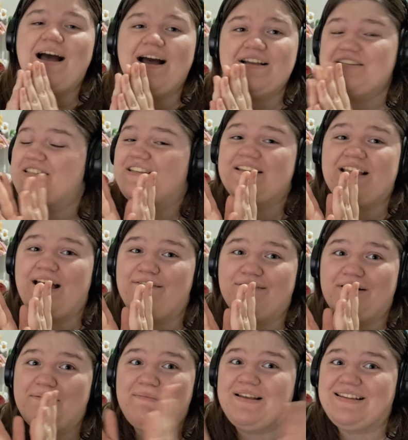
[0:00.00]
just didn't have
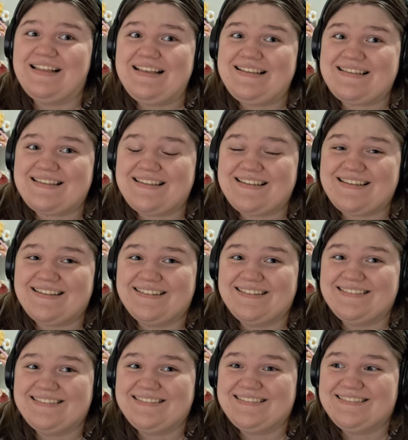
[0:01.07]
it on my list.
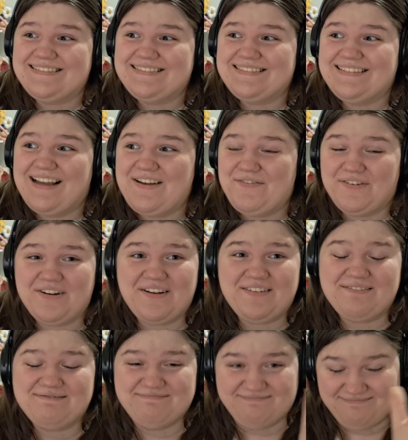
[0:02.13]
I
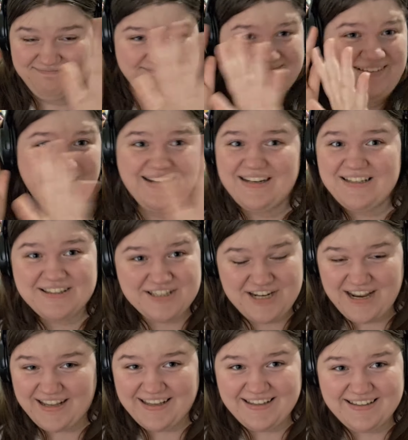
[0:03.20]
didn't
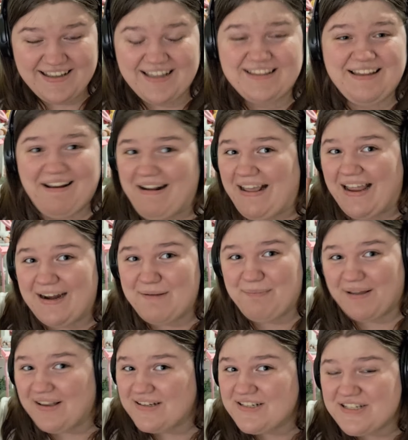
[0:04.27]
check it. I thought I had a
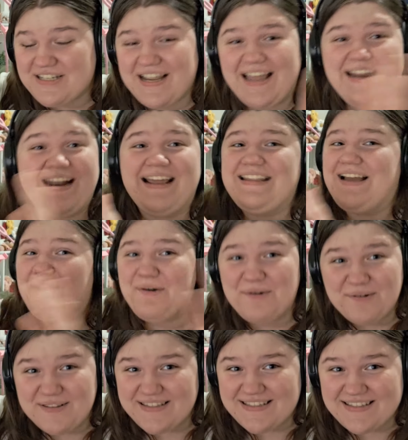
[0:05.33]
bunch, and I
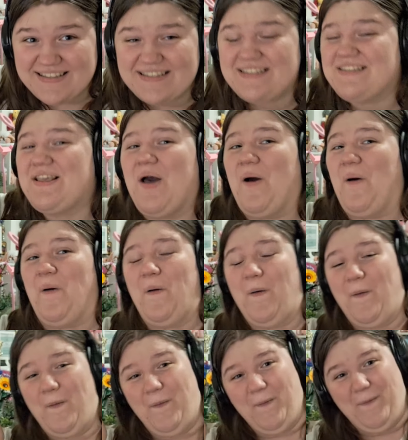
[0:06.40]
don't.
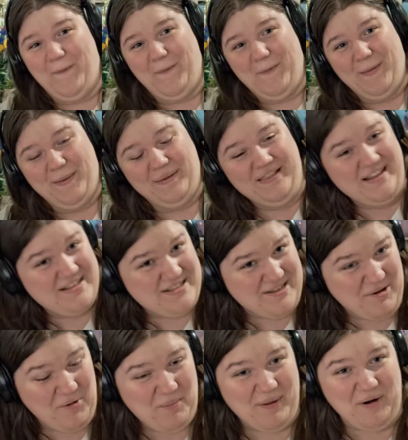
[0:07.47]
So let's
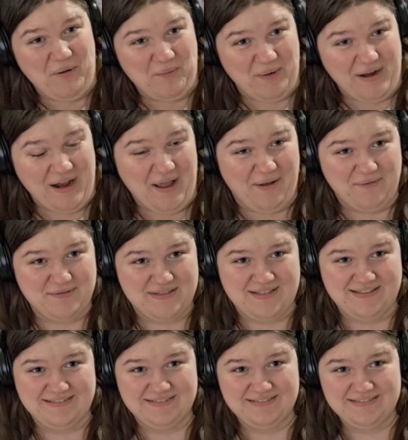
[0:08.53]
hope I don't run
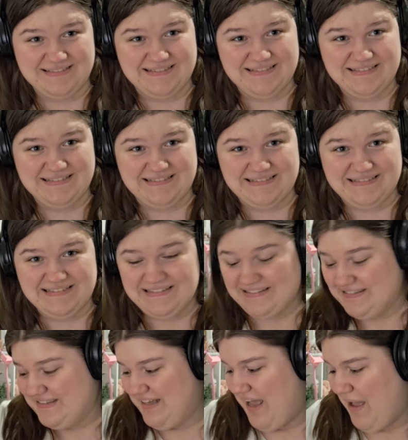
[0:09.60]
out.
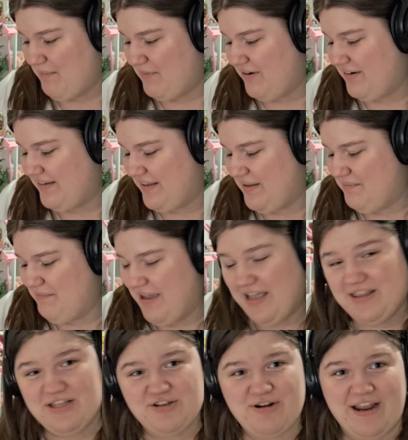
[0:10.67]
I'm currently
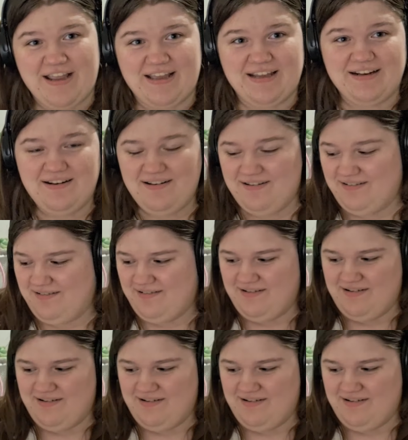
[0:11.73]
making the dragon.